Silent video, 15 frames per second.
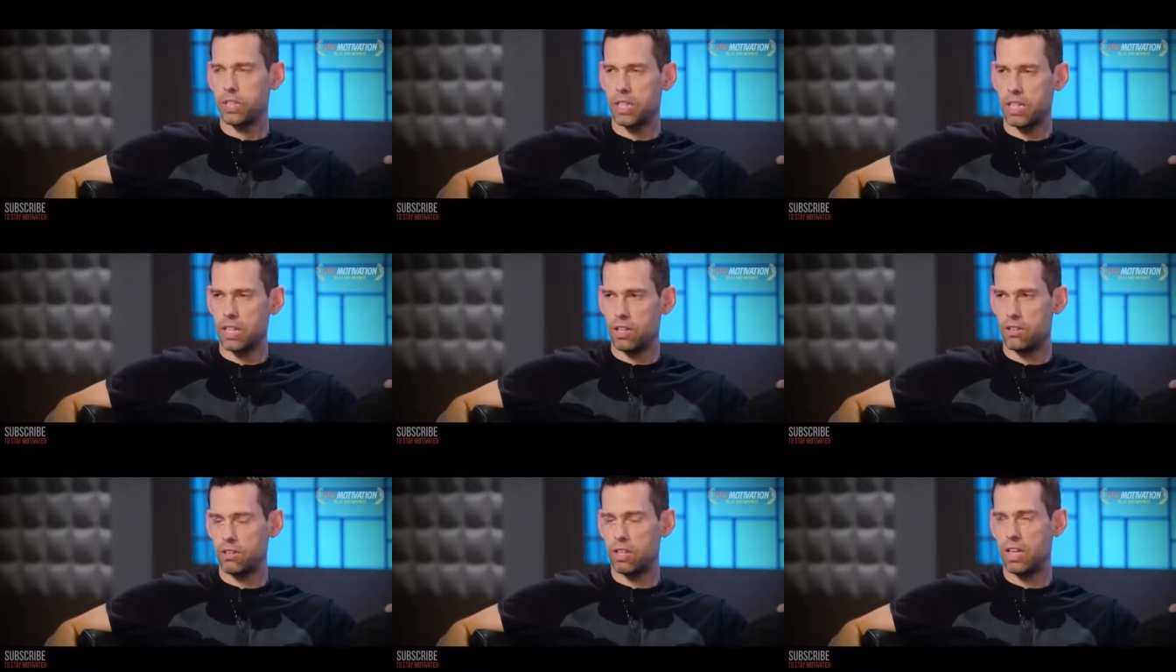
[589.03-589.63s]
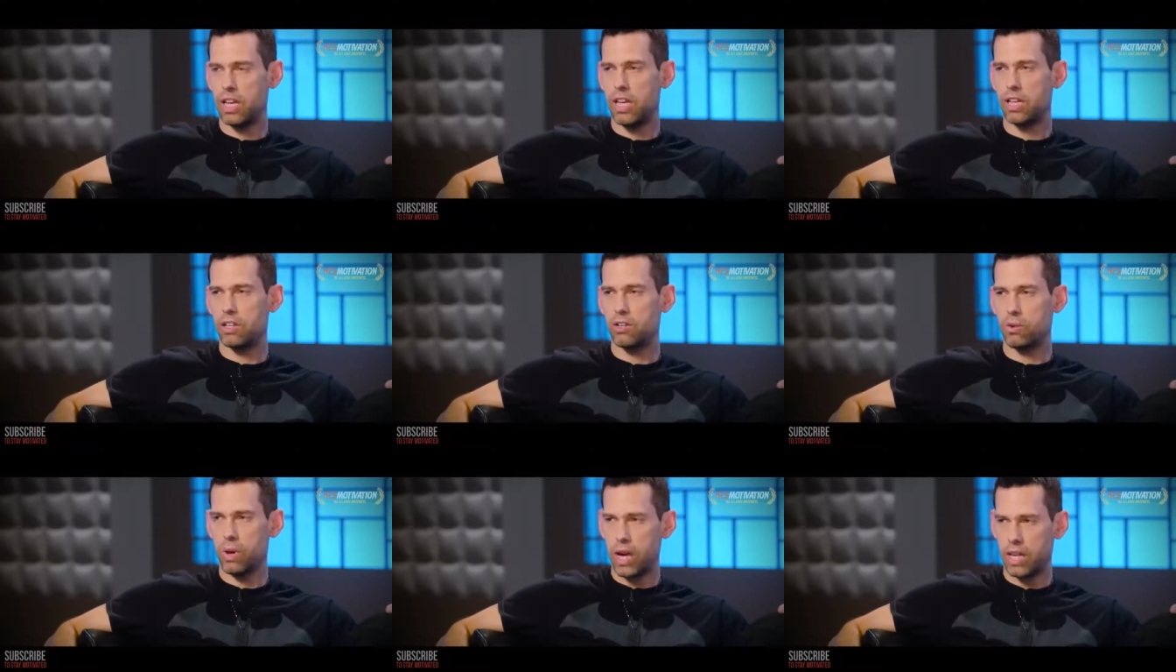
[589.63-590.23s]
looking at your
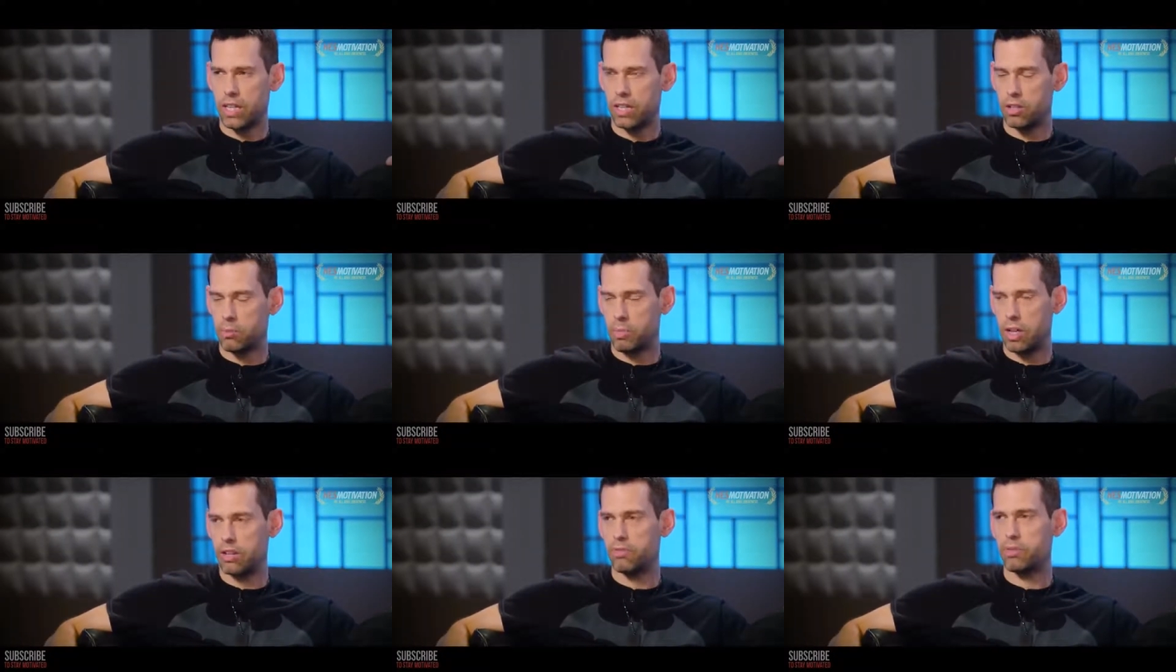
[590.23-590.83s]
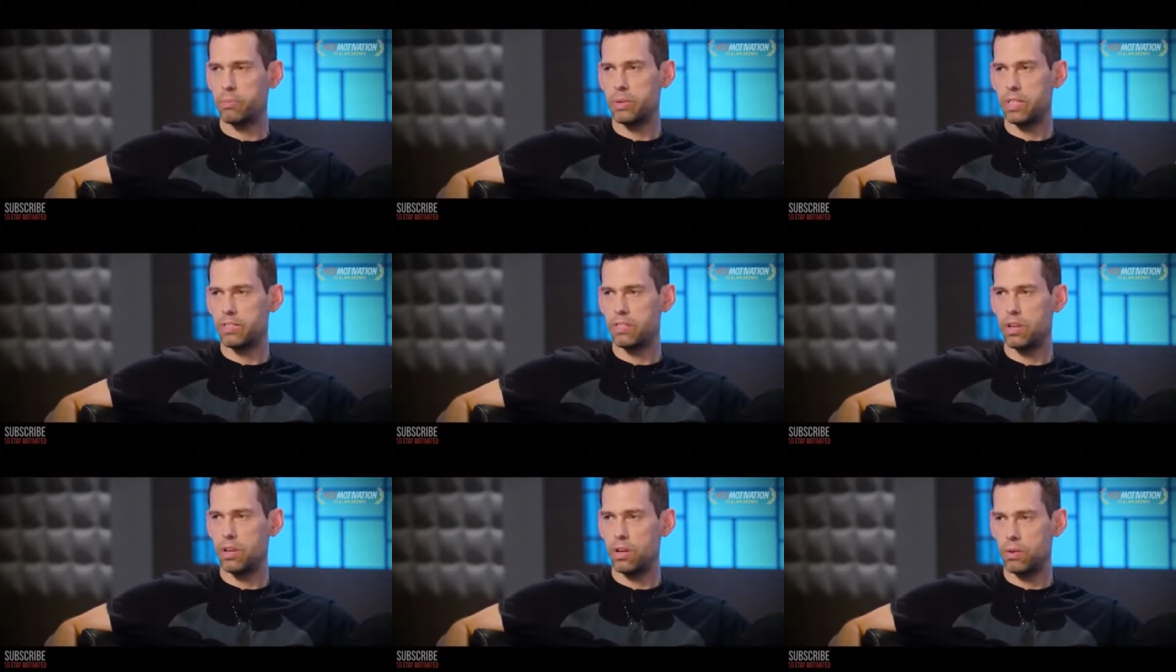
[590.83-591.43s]
leg, cracking your painful
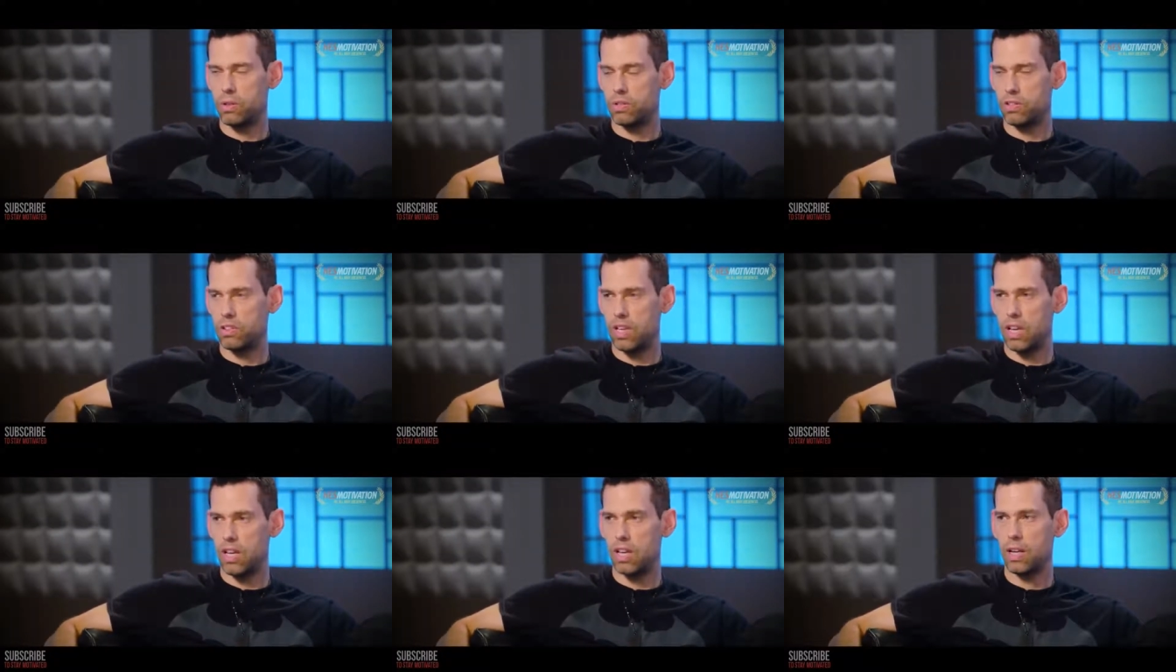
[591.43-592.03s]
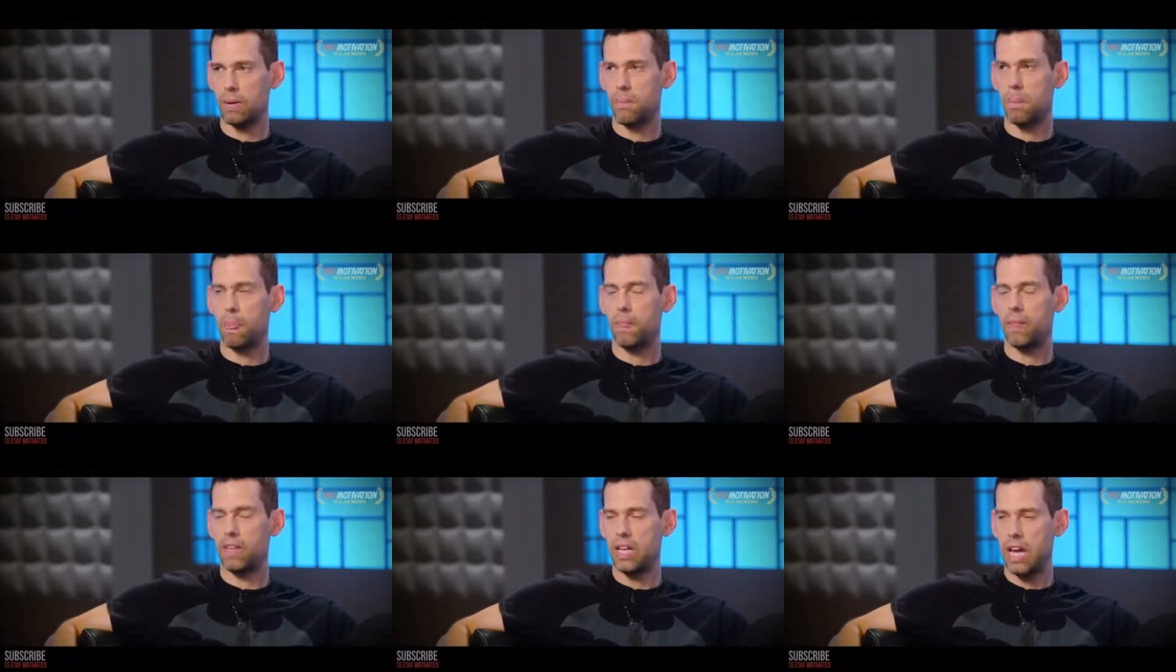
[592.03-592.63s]
big toe and saying,
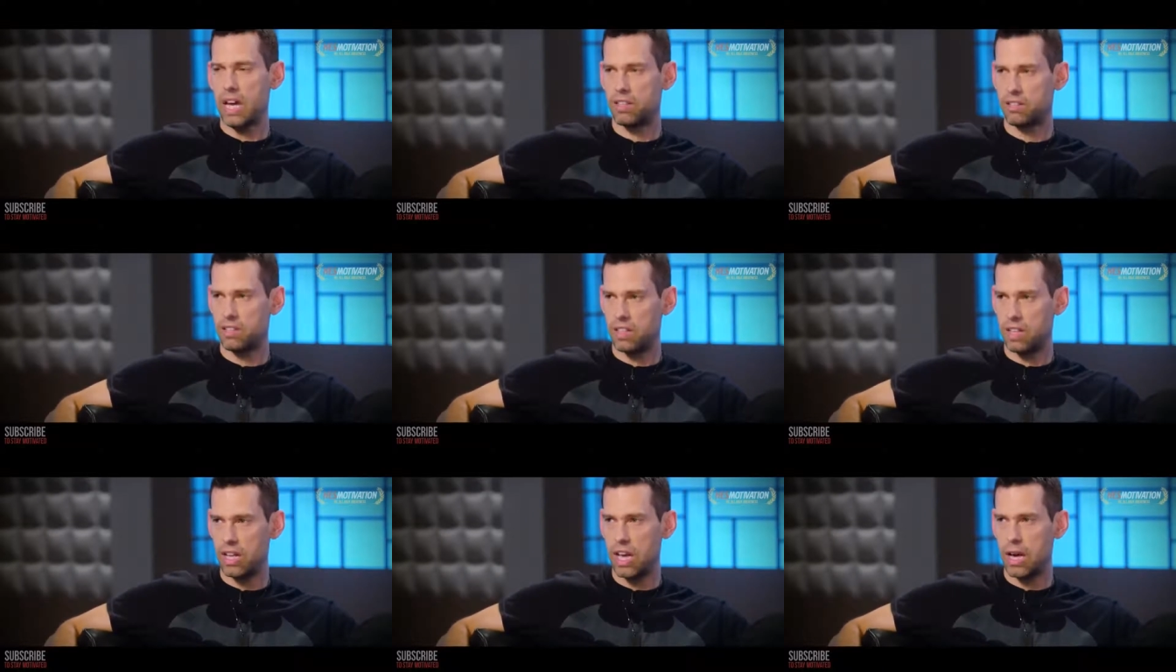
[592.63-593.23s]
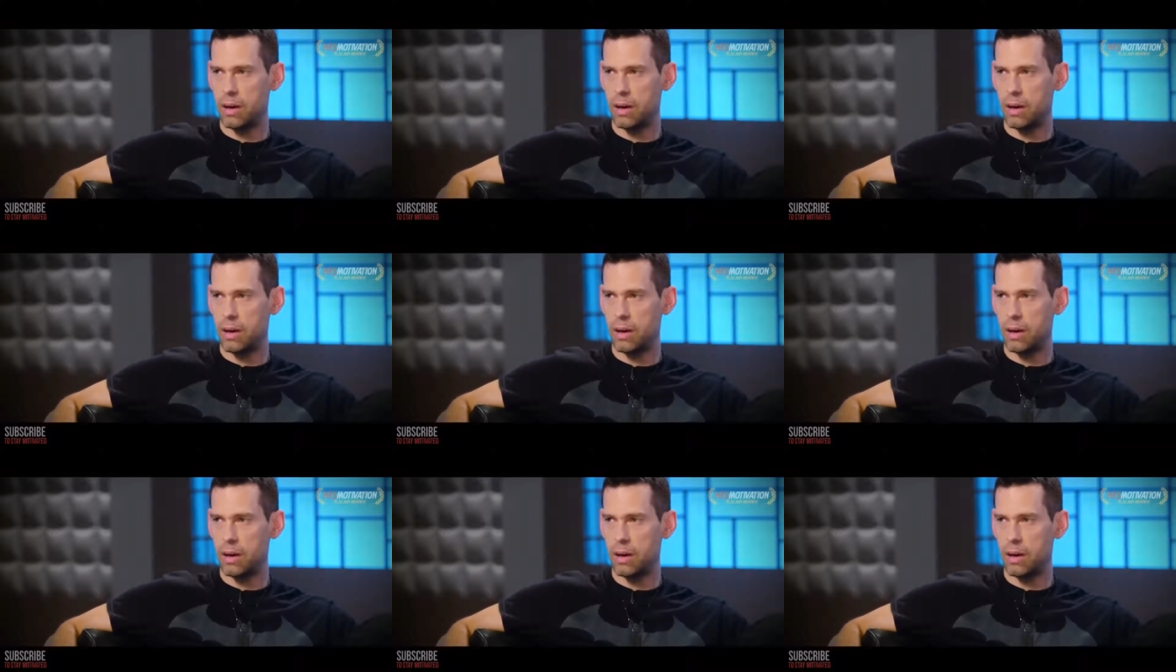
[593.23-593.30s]
the accident